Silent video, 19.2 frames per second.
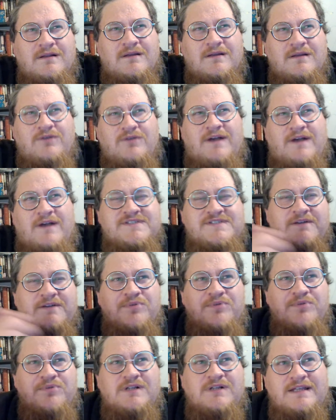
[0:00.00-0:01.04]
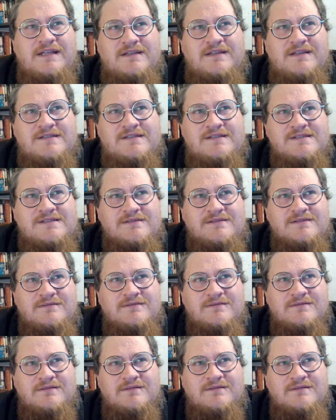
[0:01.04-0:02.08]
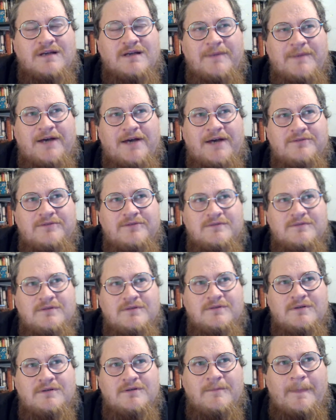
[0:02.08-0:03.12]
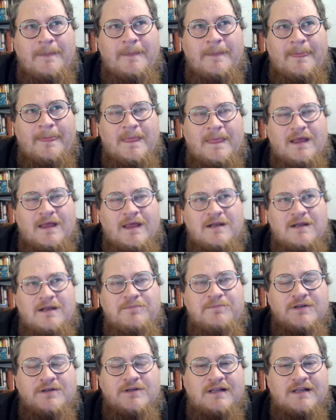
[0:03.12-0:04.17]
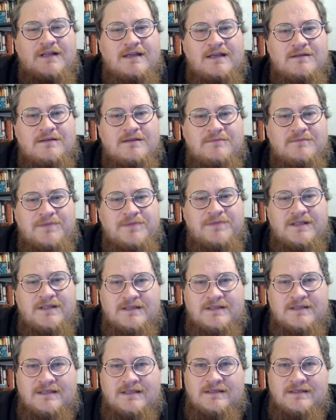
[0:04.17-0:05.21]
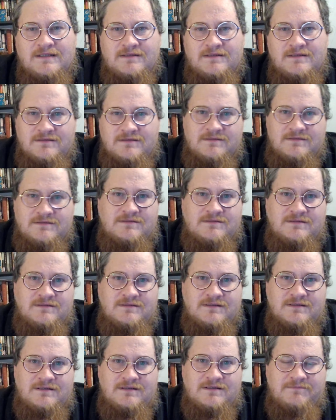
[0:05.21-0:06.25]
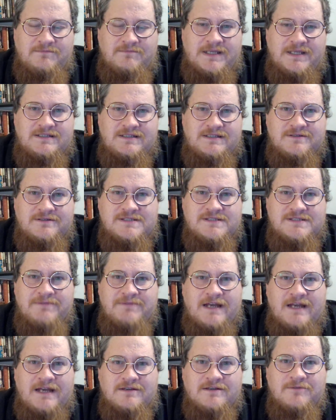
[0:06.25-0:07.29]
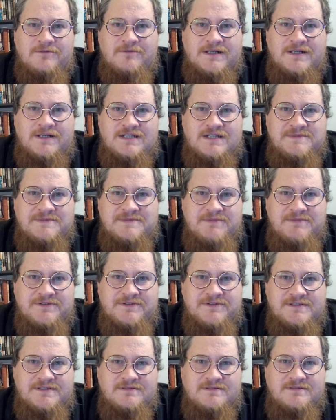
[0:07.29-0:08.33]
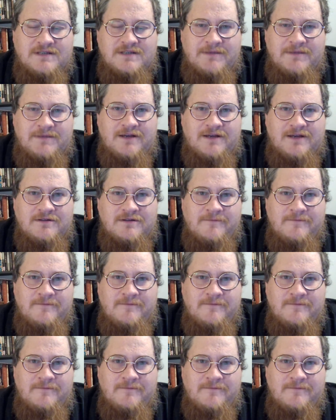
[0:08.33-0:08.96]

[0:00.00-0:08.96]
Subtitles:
you have a book like this come out and a book like Billy the Kid, Bandito Simpatico by James Mills come out,